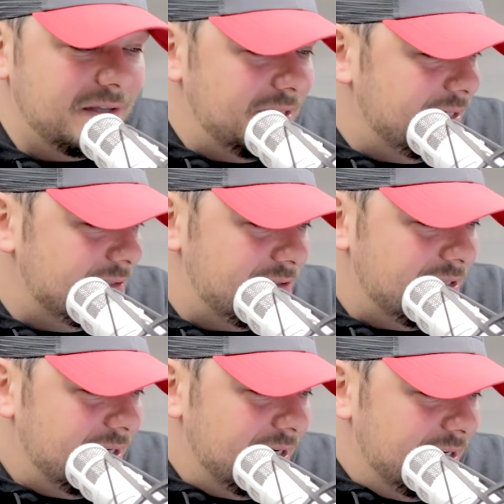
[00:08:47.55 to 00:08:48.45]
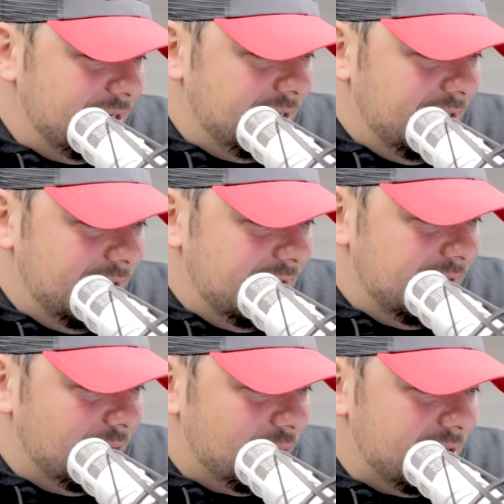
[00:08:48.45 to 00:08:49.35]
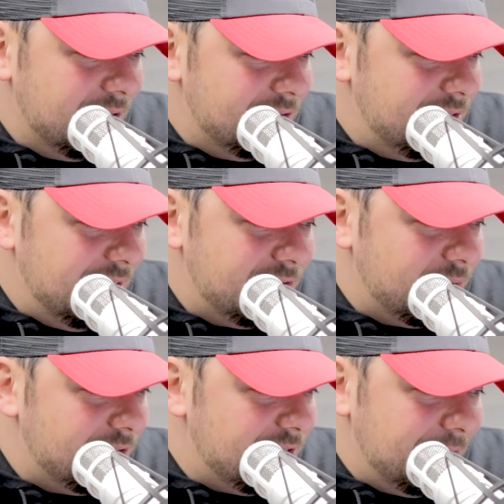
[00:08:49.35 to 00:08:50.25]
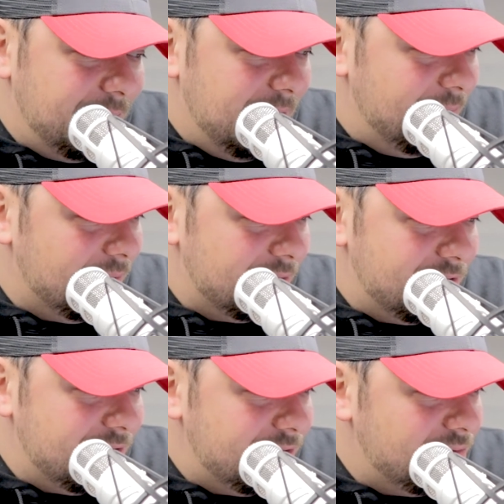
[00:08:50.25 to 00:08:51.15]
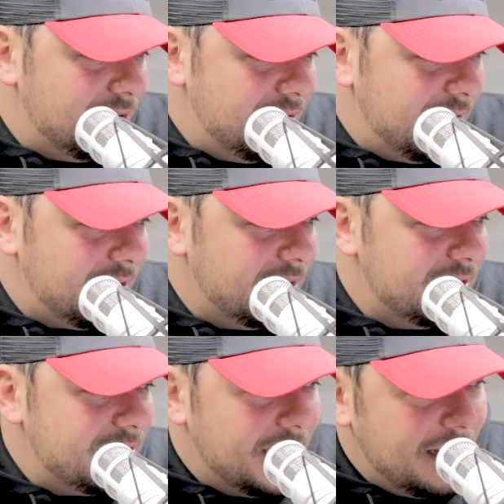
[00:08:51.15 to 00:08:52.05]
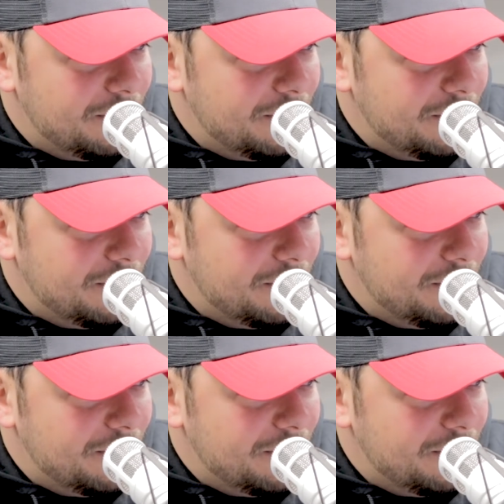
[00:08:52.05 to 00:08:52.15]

I think it's one of those things where it's like people are just ridiculous.